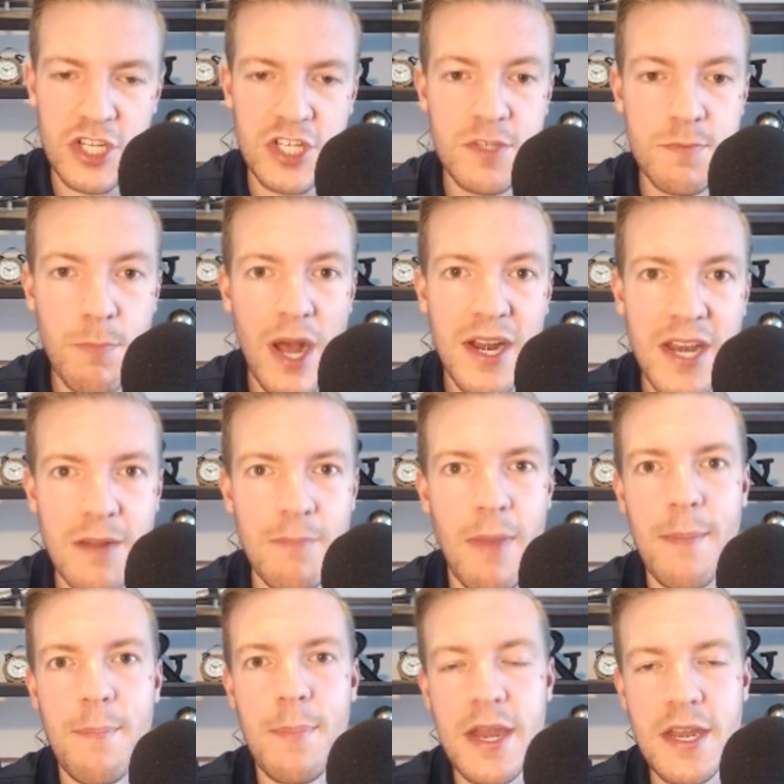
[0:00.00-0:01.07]
But in my
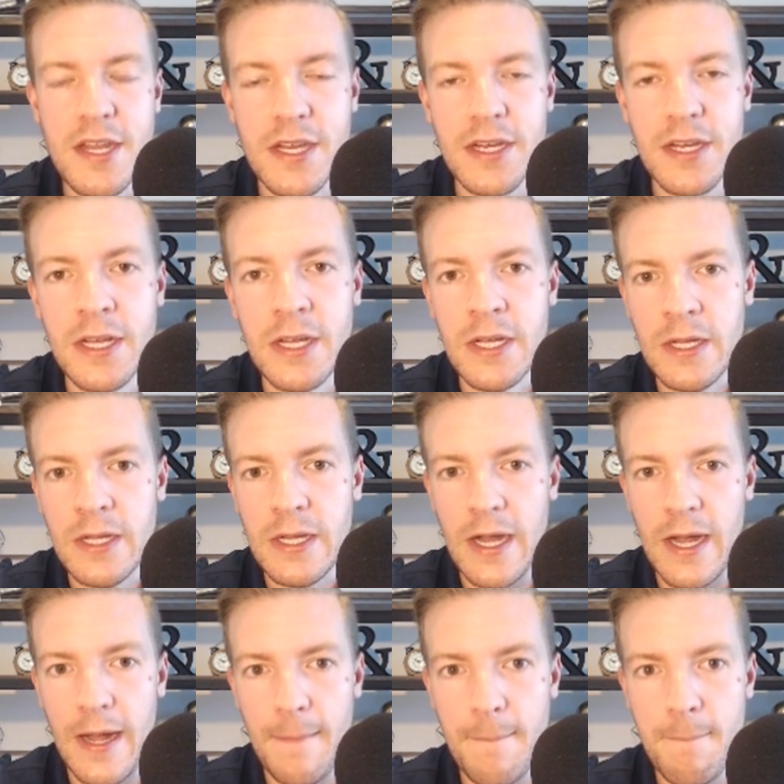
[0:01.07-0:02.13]
opinion,
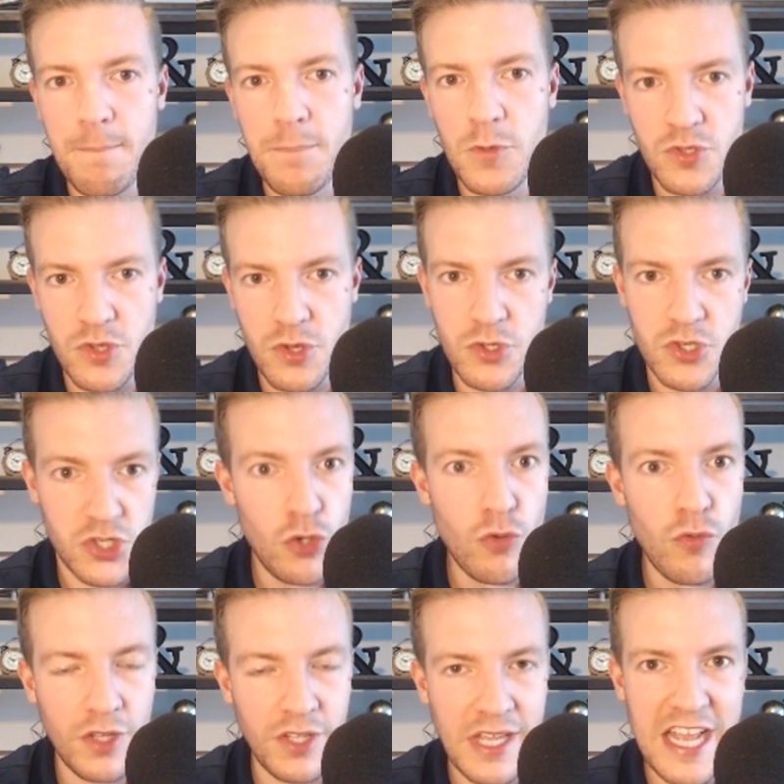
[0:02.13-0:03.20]
um, there's there's two
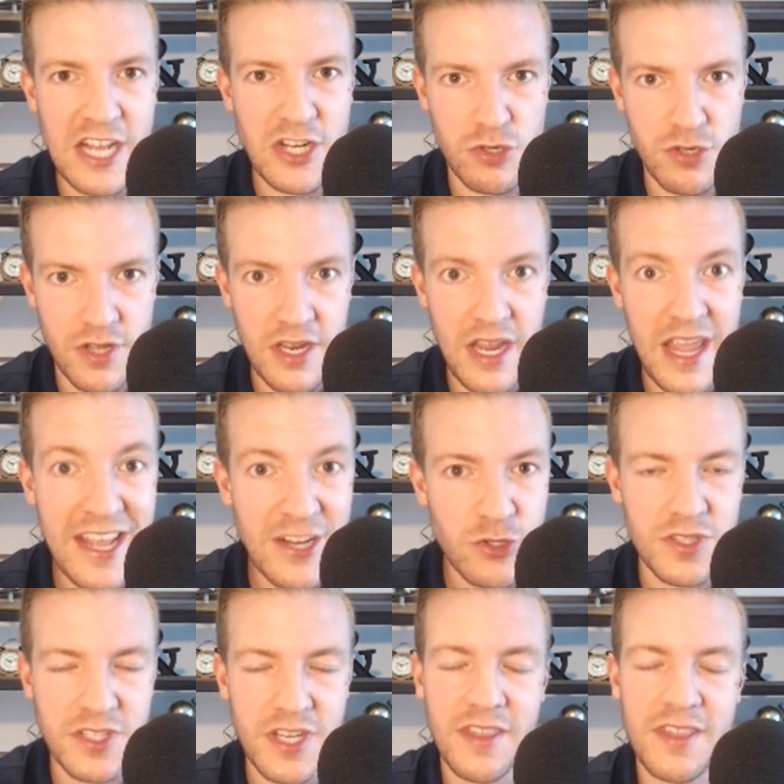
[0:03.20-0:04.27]
really interest,
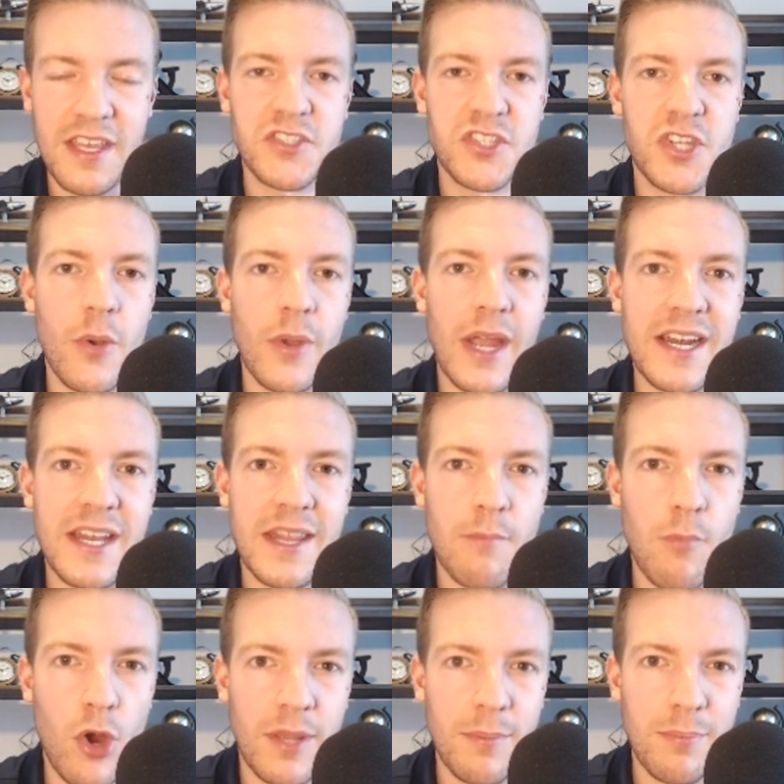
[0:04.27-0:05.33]
interesting things going on in the
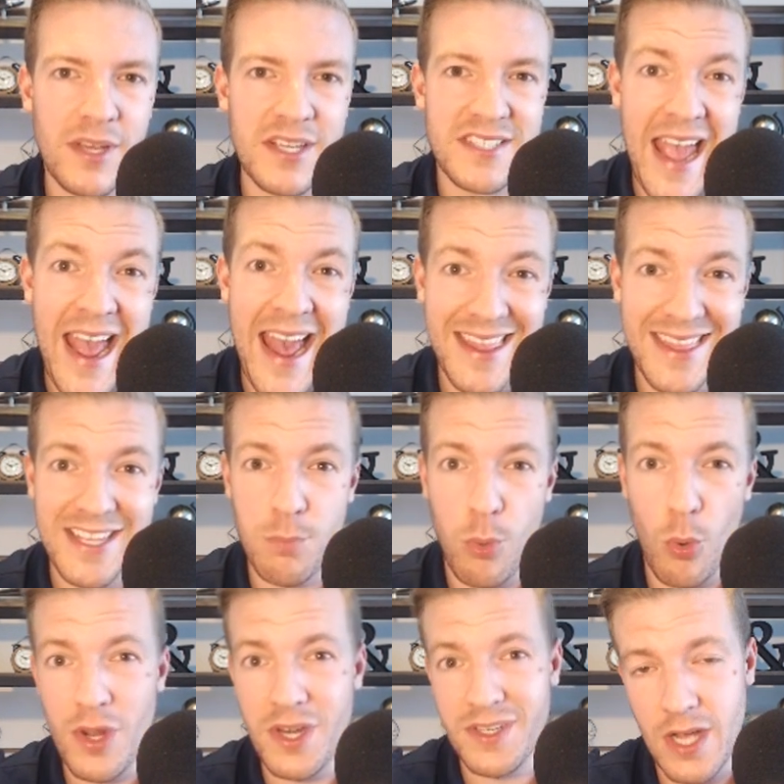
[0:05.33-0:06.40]
marketplace at this point
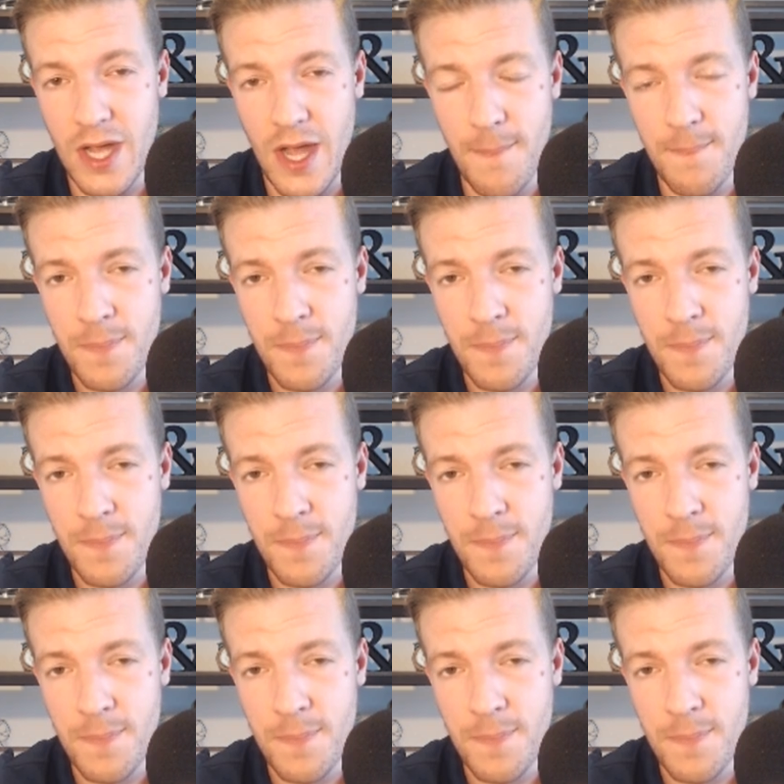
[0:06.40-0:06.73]
in time.